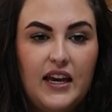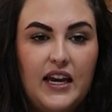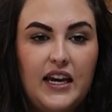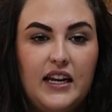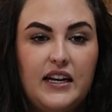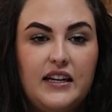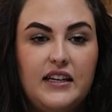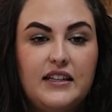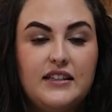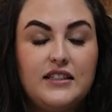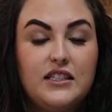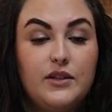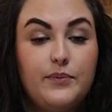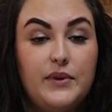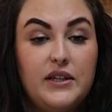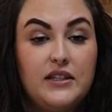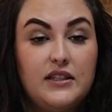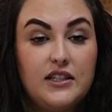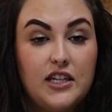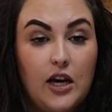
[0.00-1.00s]
It needs to
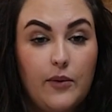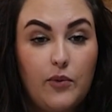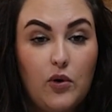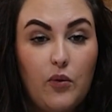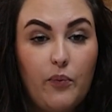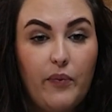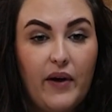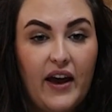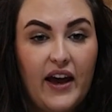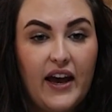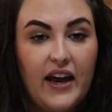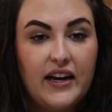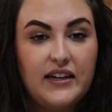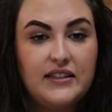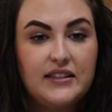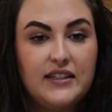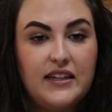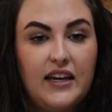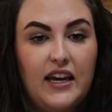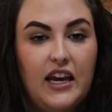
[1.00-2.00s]
be double
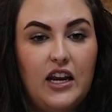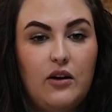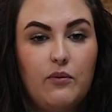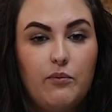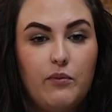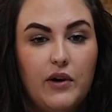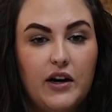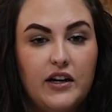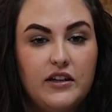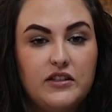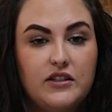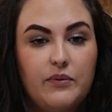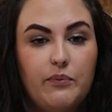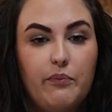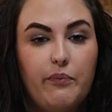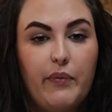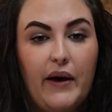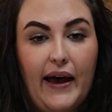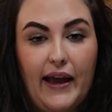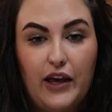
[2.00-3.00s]
bagged and marked
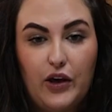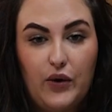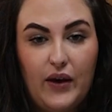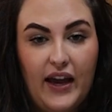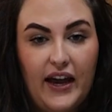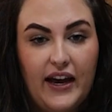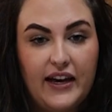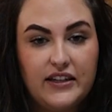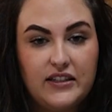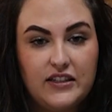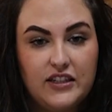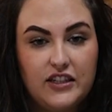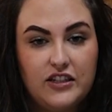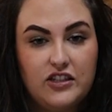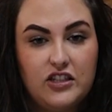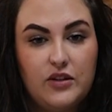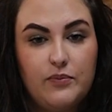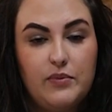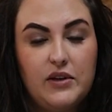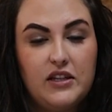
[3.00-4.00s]

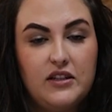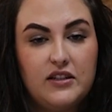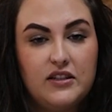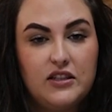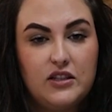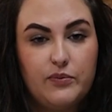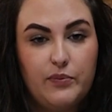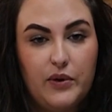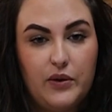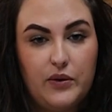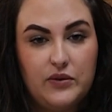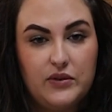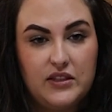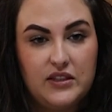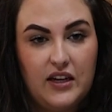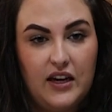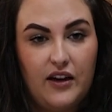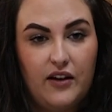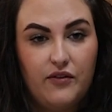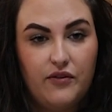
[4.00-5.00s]
biohazard to be
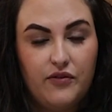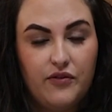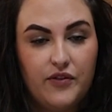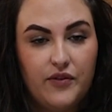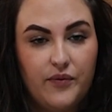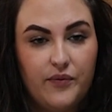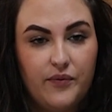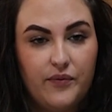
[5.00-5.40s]
disposed of.